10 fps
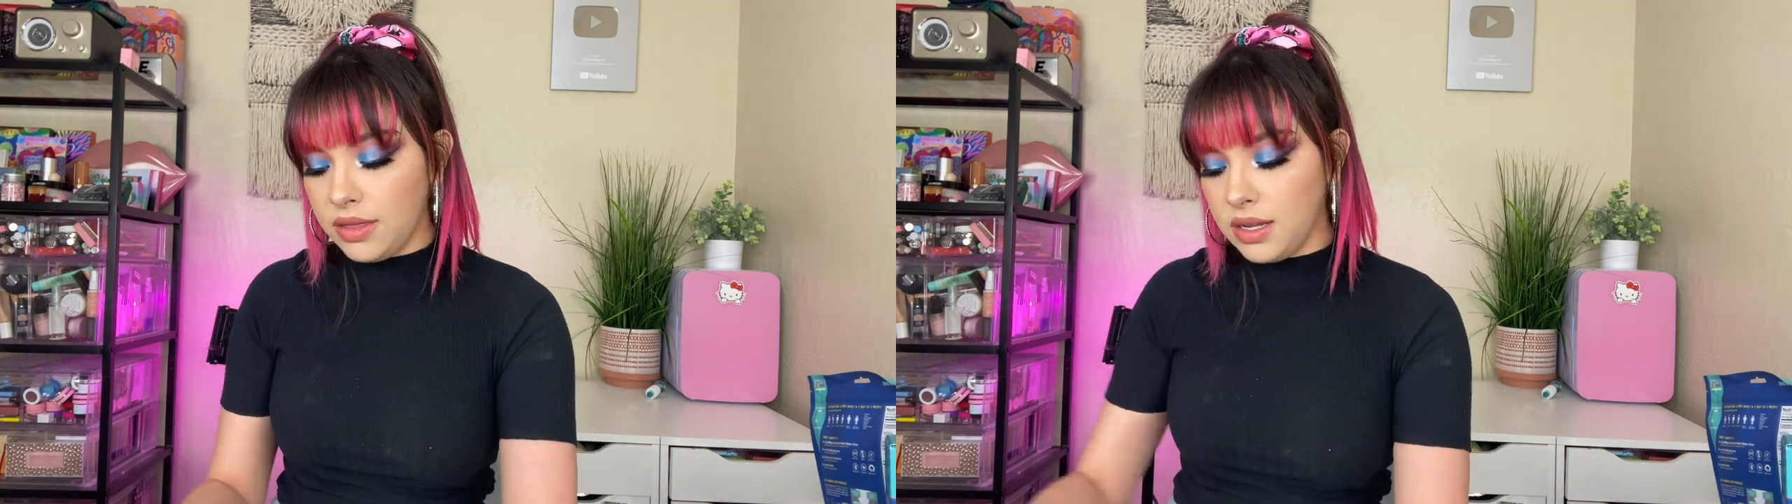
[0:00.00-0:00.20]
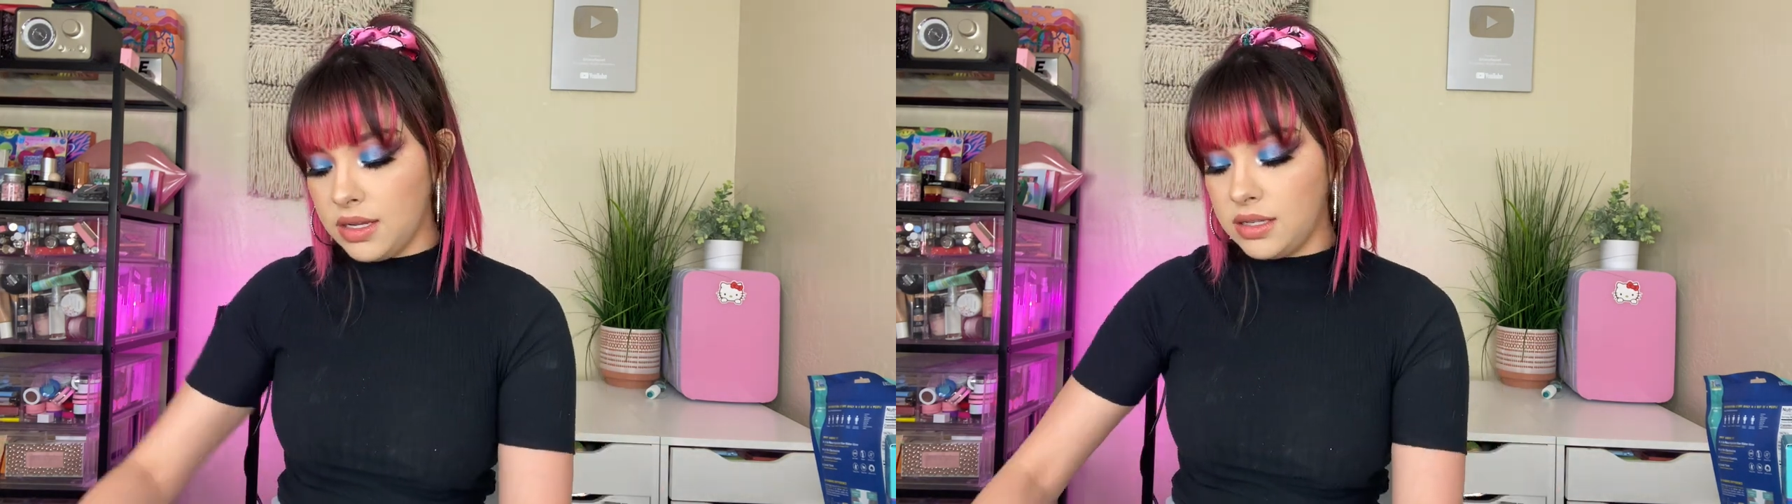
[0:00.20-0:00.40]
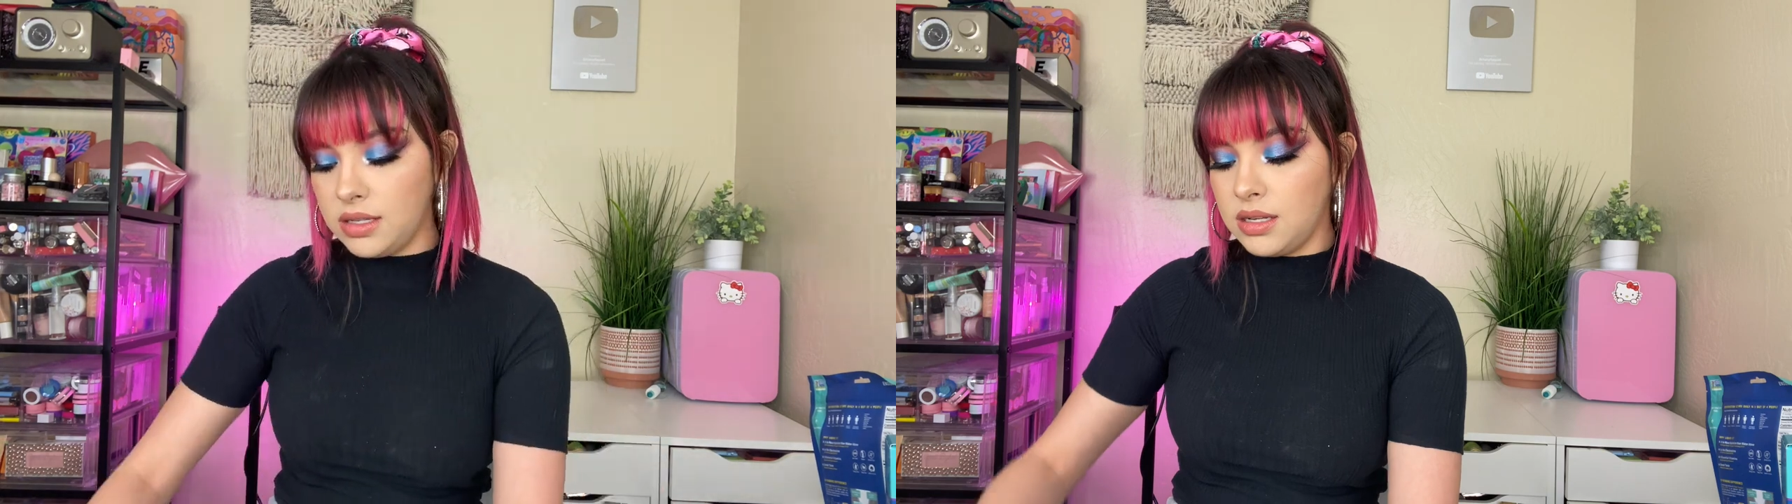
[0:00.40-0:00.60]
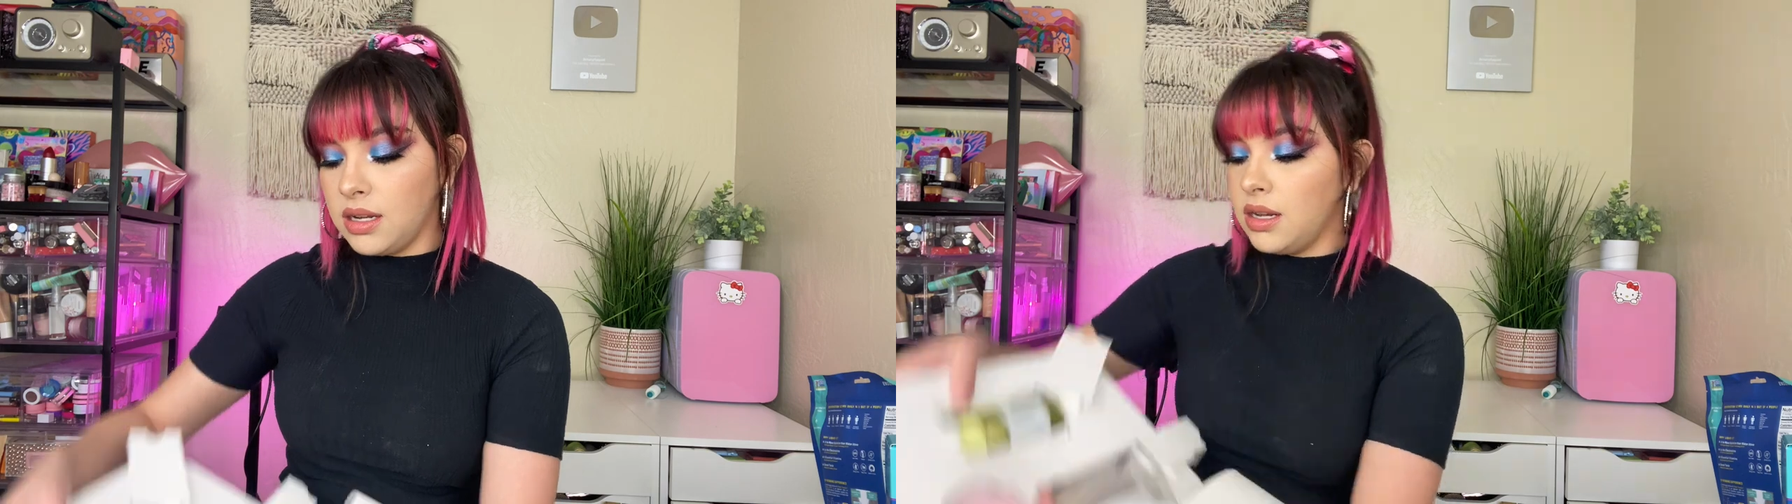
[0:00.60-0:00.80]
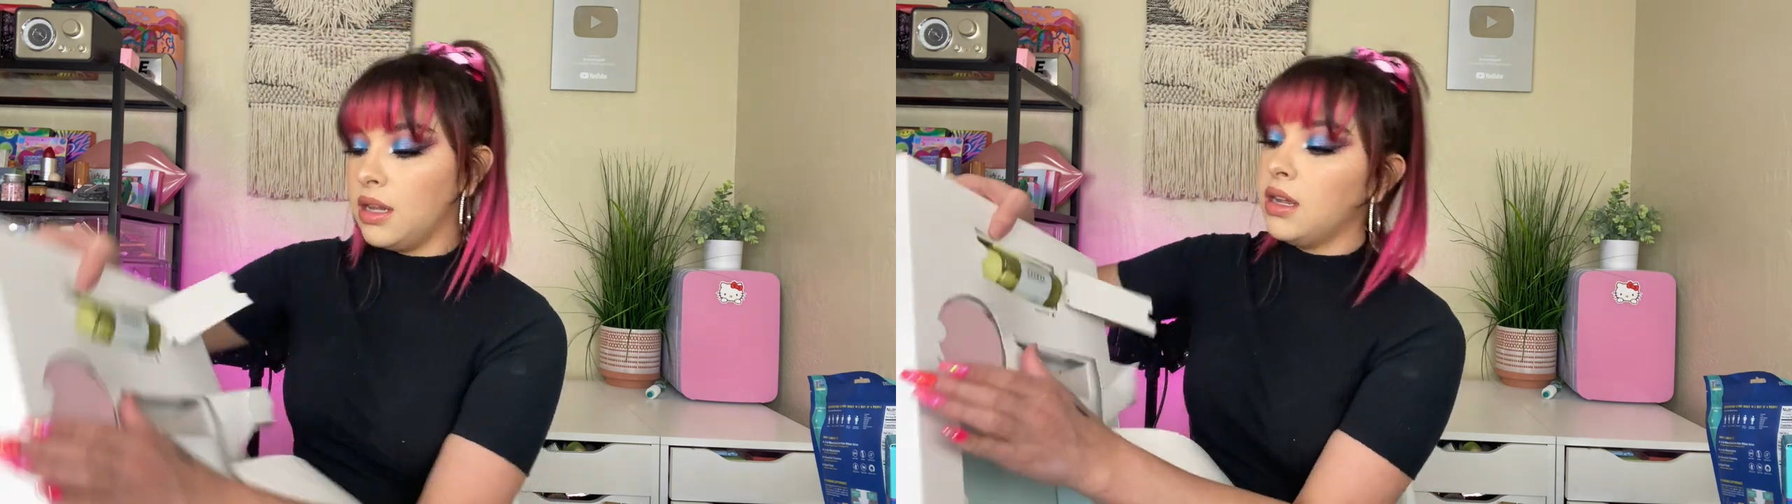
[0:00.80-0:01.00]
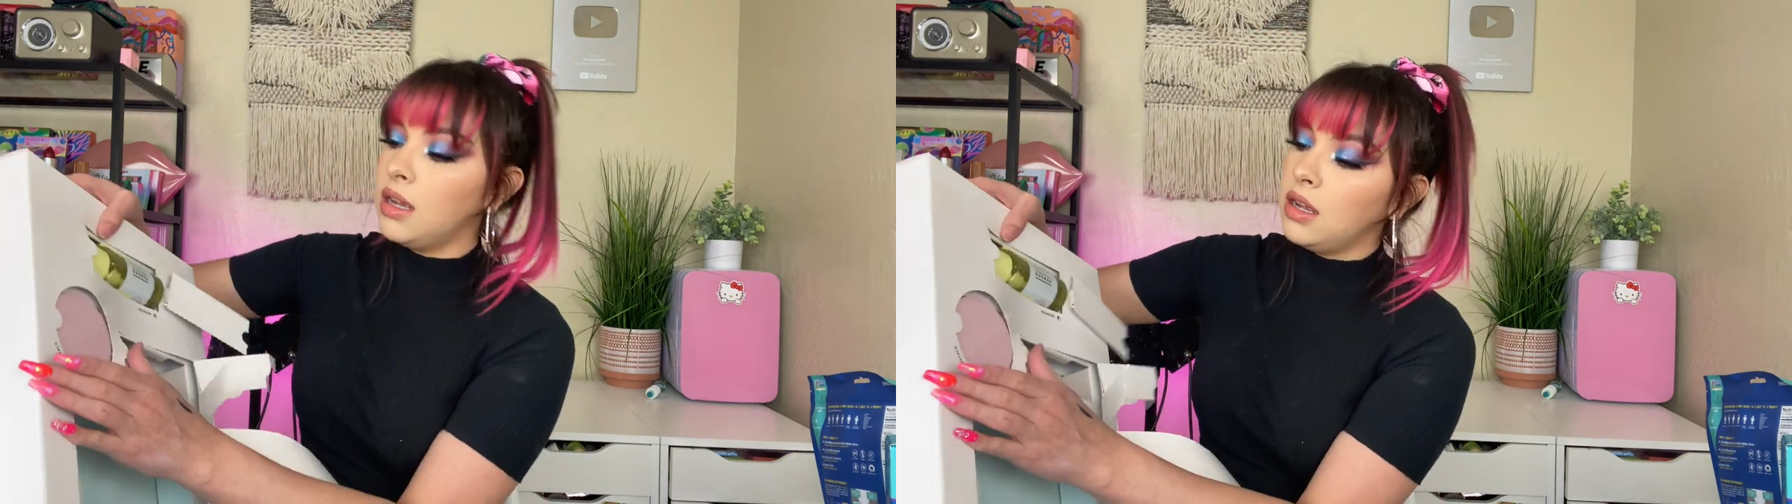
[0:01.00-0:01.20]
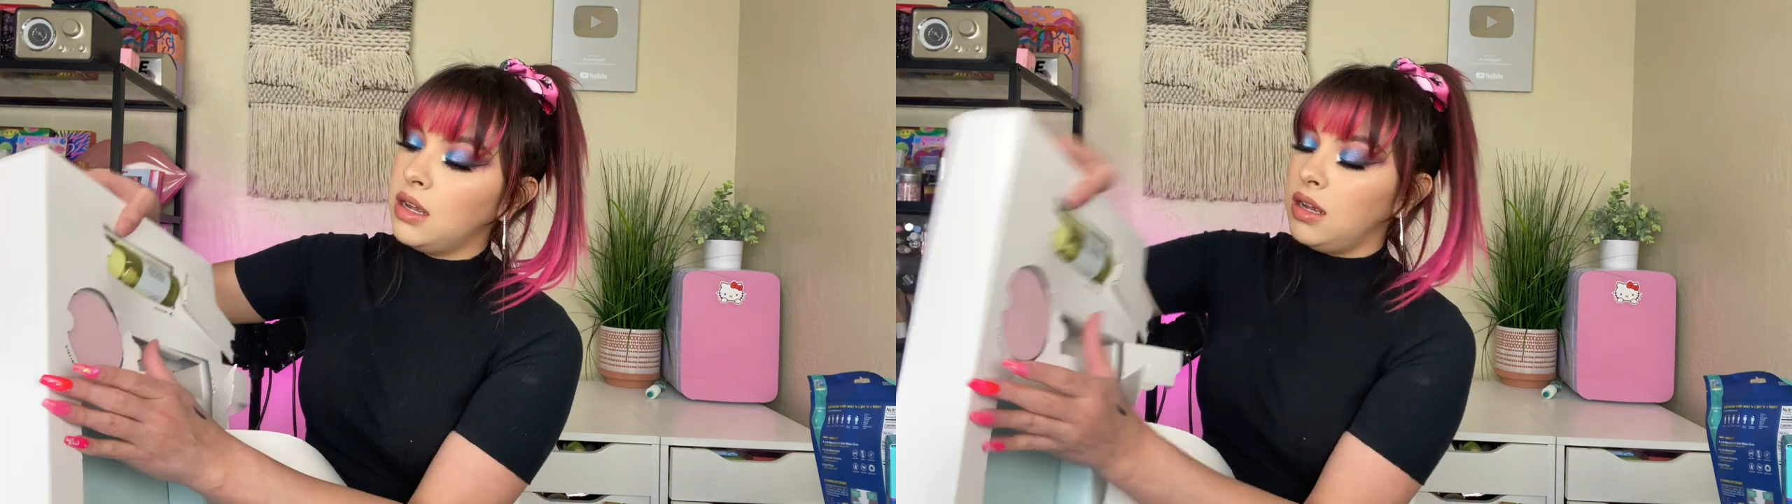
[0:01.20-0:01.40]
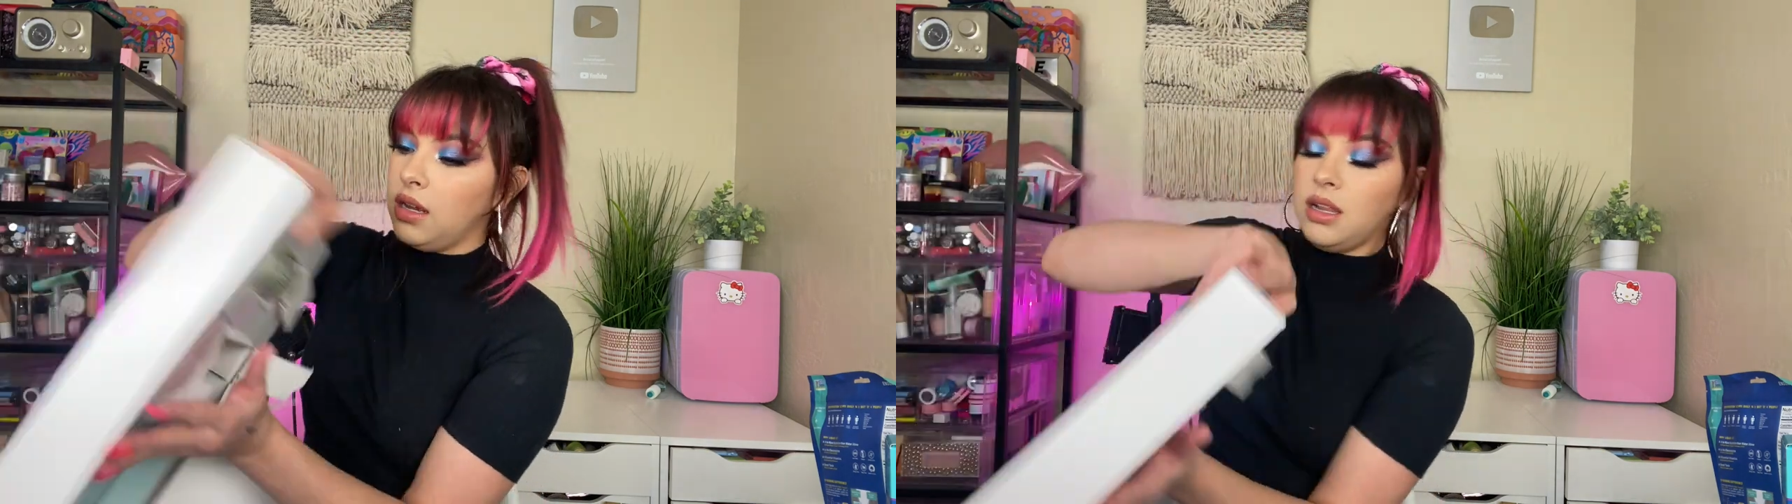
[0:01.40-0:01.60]
this
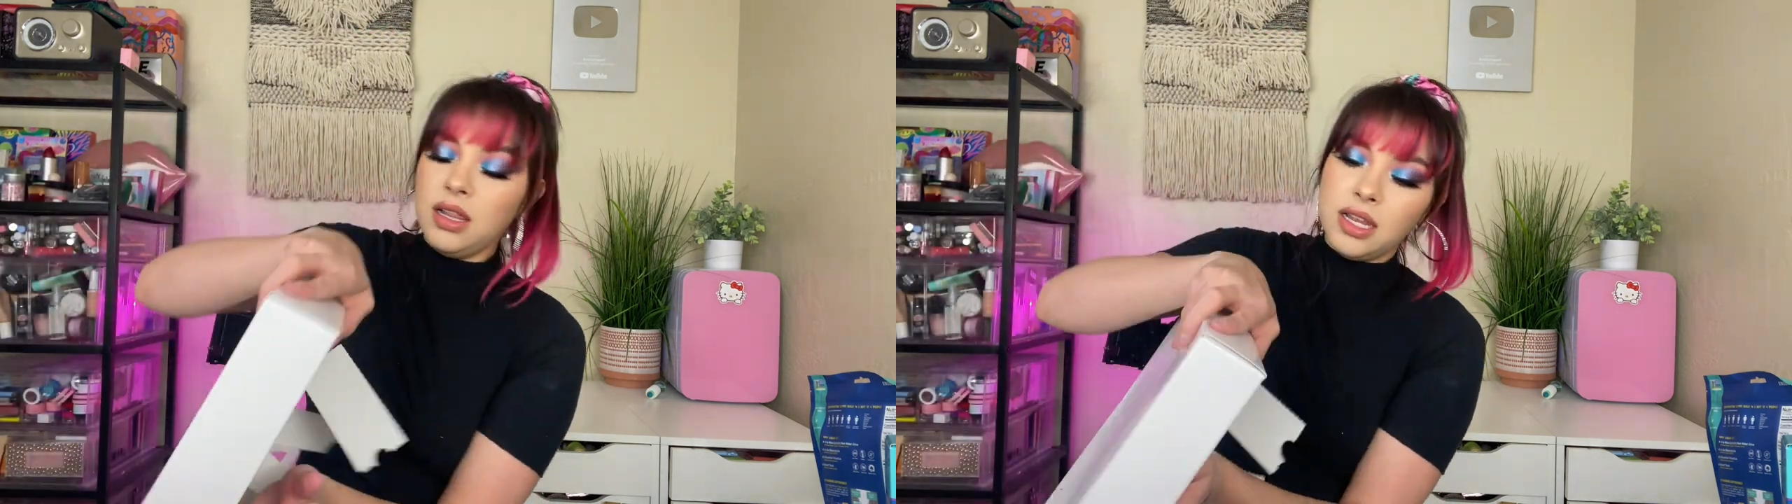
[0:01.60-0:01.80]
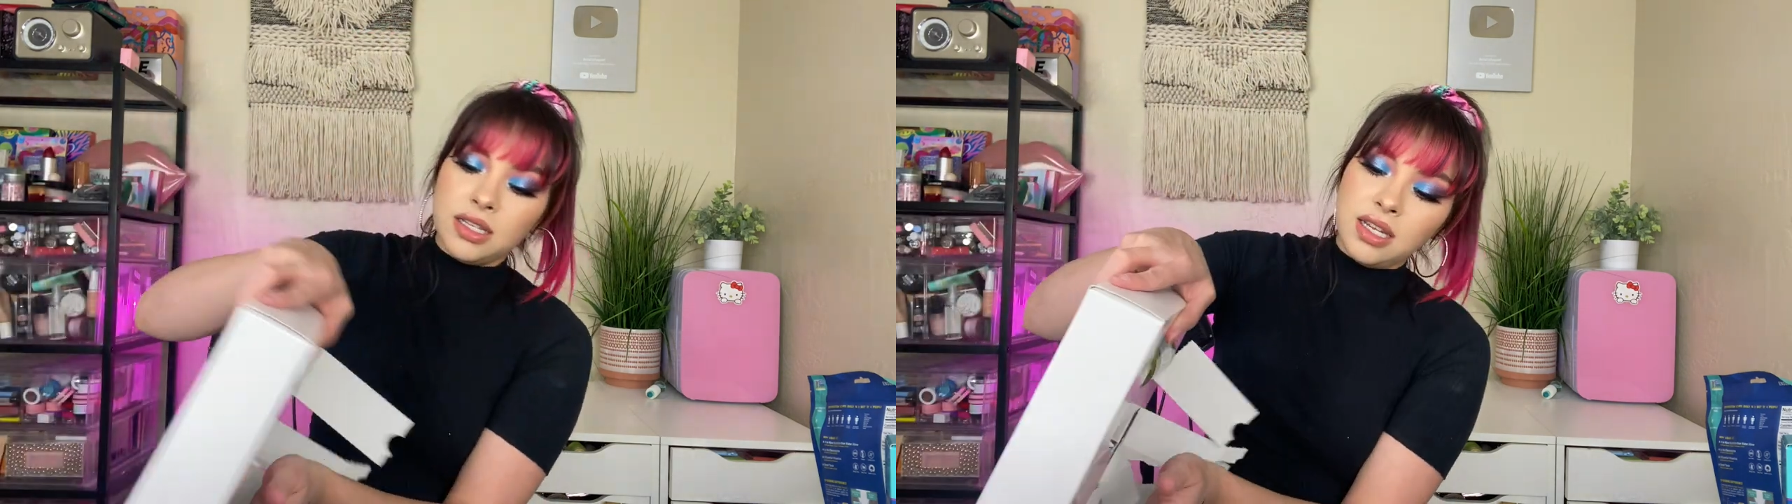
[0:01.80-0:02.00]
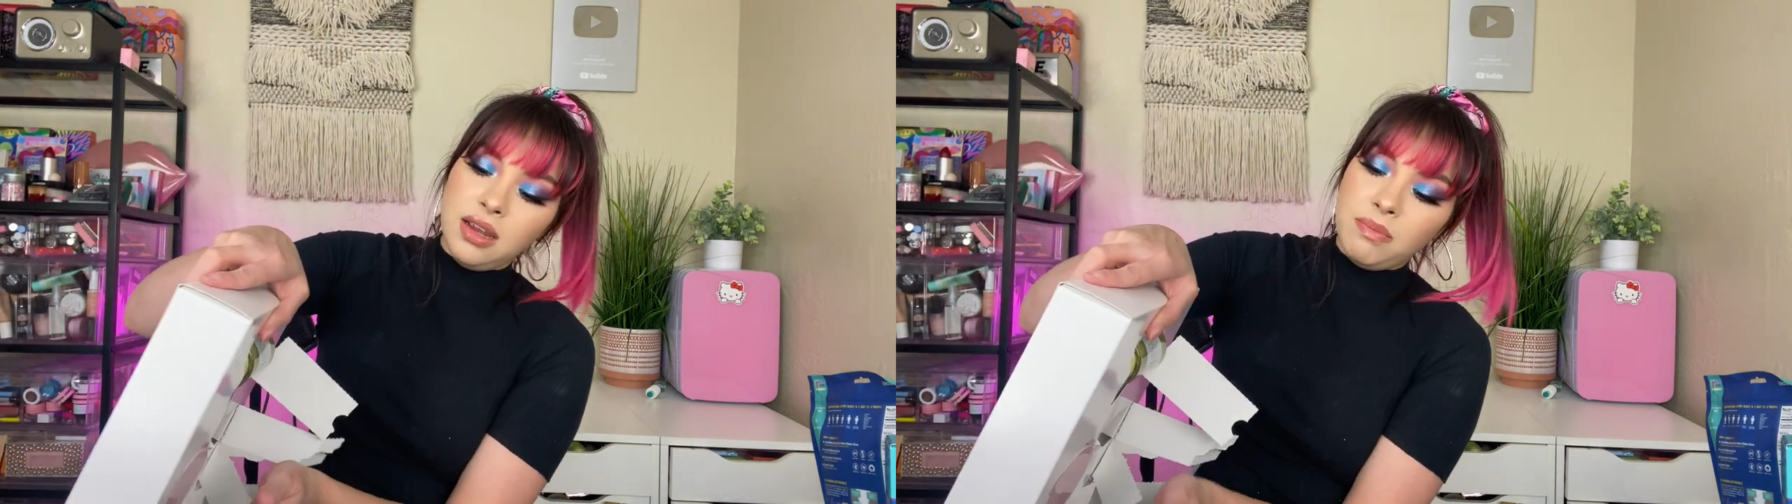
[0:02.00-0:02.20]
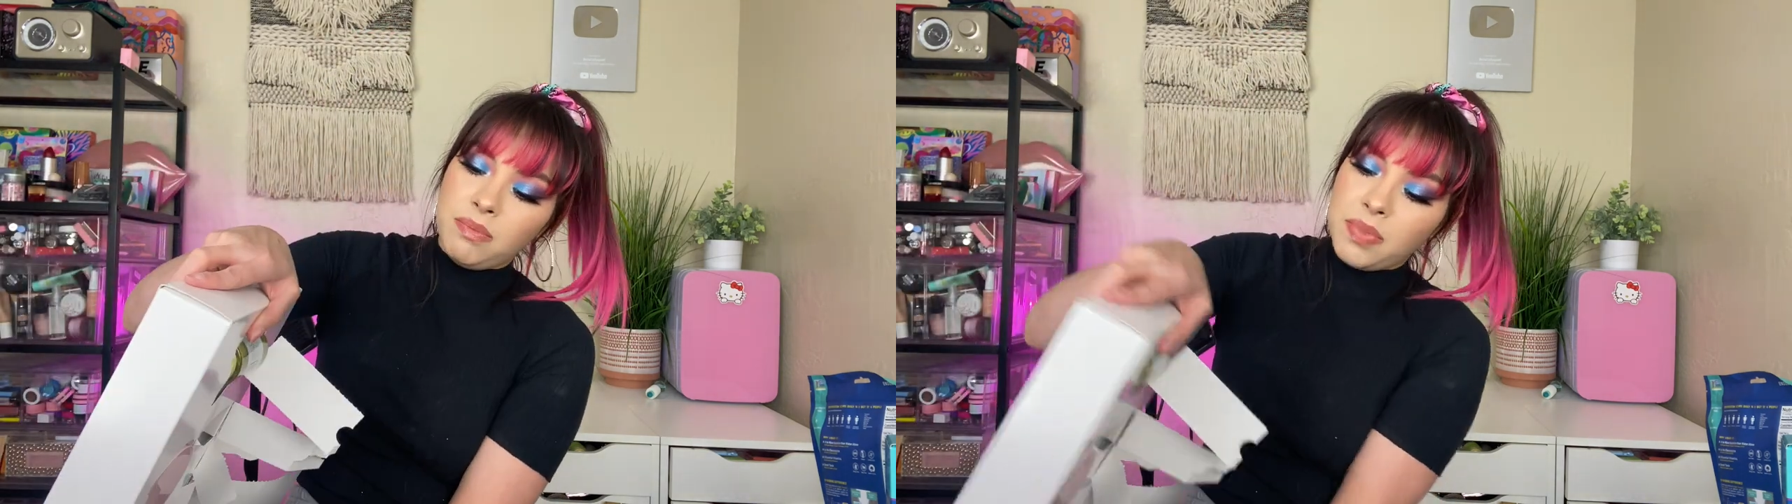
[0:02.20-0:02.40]
cleansing